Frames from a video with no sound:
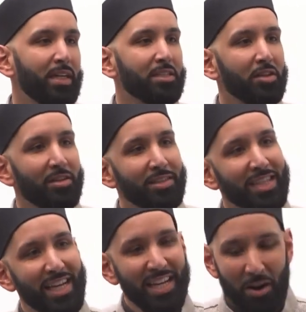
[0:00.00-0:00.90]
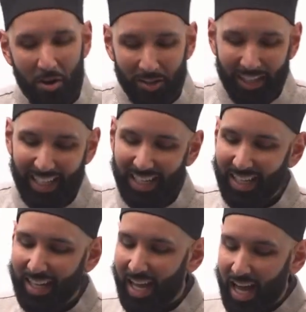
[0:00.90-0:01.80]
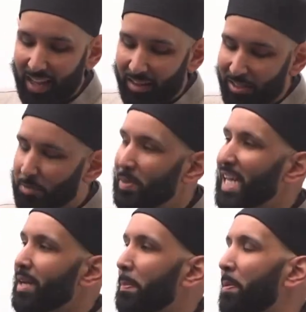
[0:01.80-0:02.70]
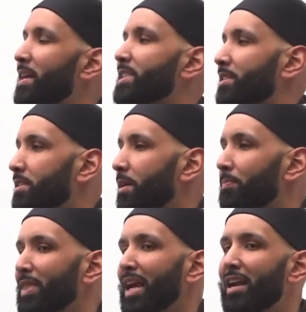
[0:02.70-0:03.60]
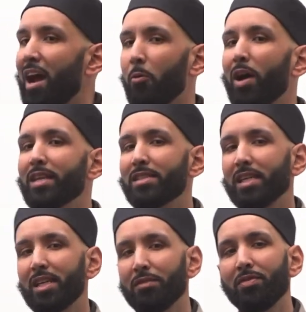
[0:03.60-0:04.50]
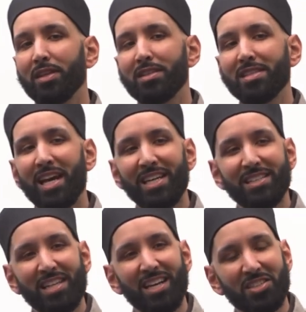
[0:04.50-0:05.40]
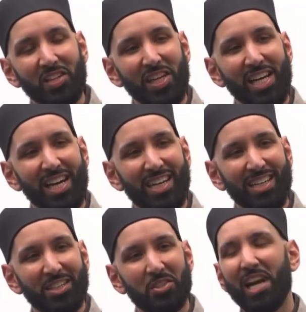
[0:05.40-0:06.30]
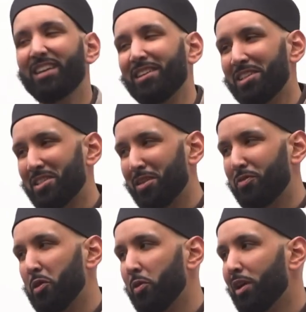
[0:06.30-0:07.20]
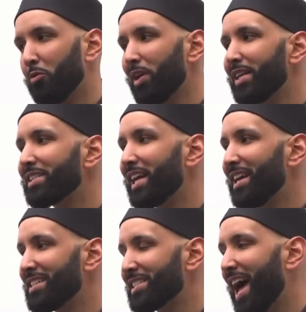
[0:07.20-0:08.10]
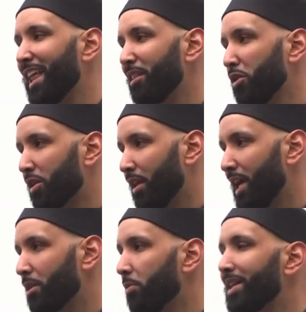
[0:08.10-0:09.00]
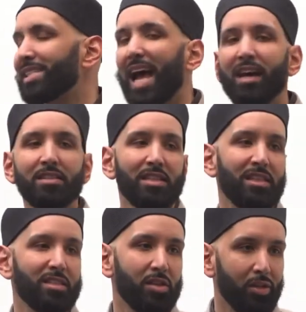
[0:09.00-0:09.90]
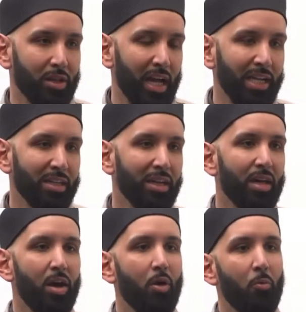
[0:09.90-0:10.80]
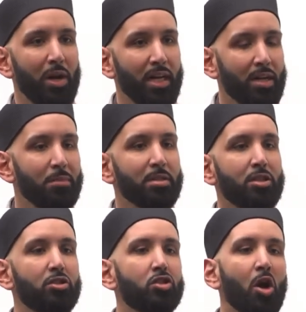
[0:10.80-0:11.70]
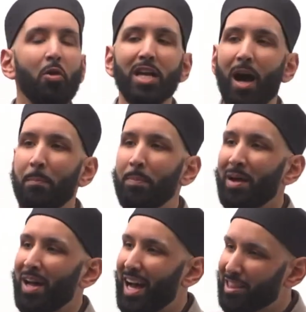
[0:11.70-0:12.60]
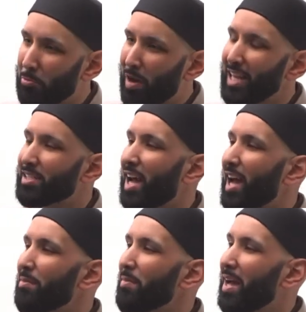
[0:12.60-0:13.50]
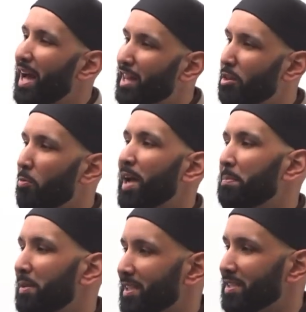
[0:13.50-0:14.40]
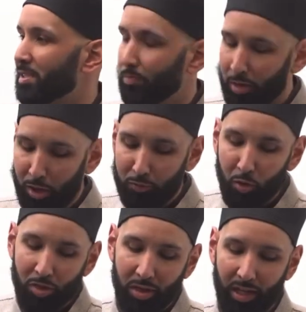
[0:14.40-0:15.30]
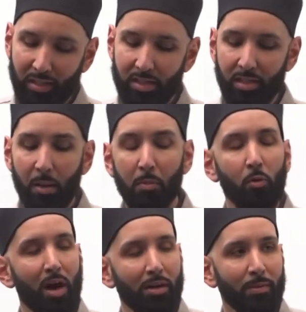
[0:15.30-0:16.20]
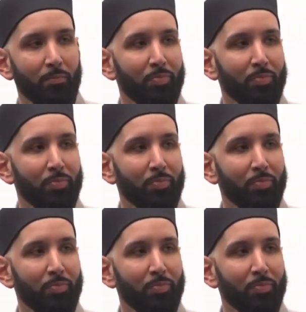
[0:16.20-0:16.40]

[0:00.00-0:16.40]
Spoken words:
So there's getting early and there's being present. Now I wanted to give this a tazkiyah checklist, if you will. What does ihsan look like? What does excellence look like when it comes to showing up at the right time, at the right place? There are four things. Number one,